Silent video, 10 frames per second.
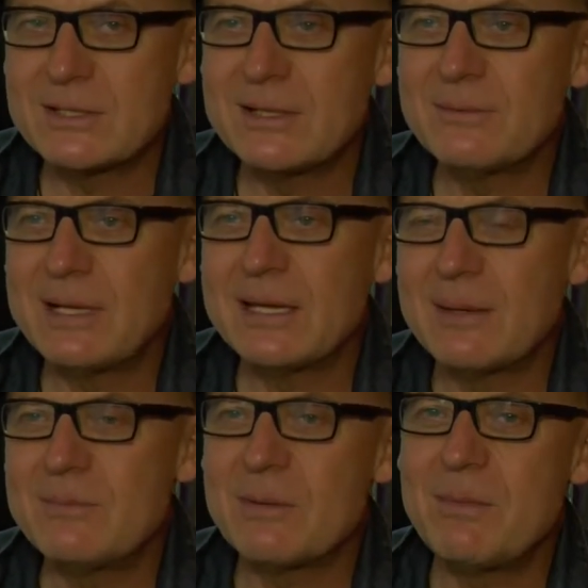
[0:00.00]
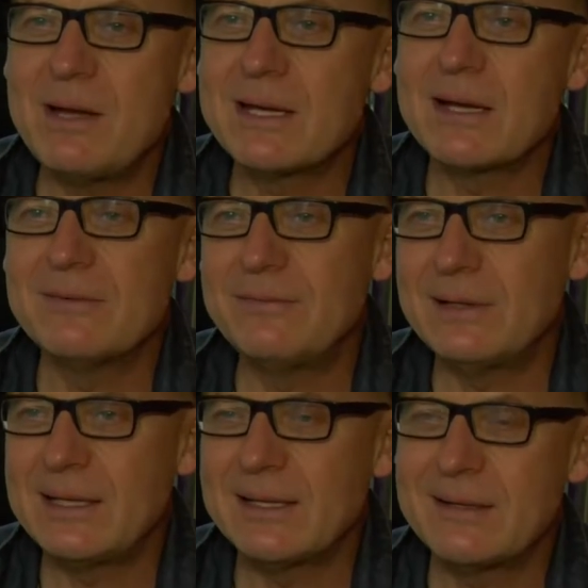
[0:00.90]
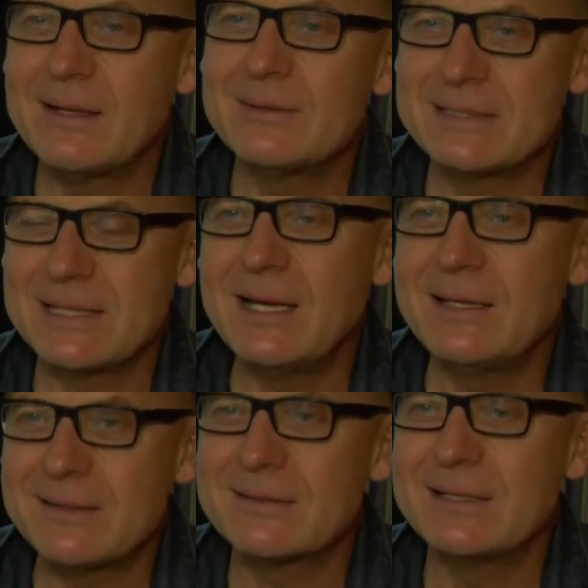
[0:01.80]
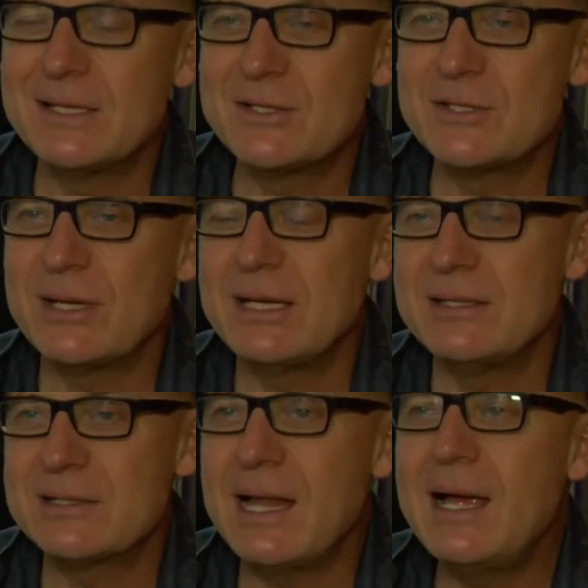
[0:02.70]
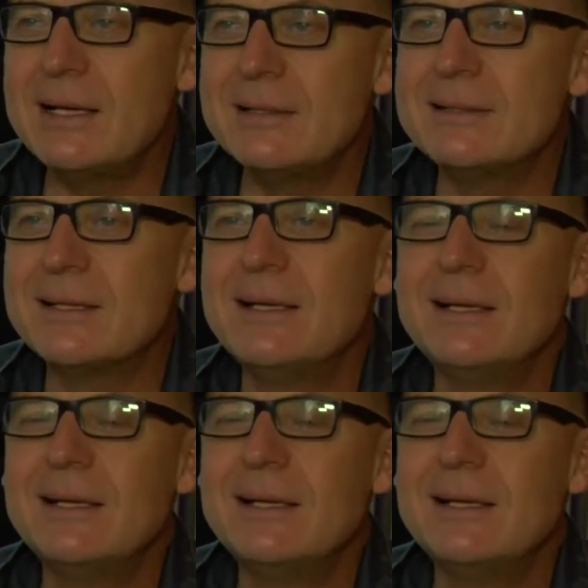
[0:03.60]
And then when I came to America, I felt like an outsider in a strange land.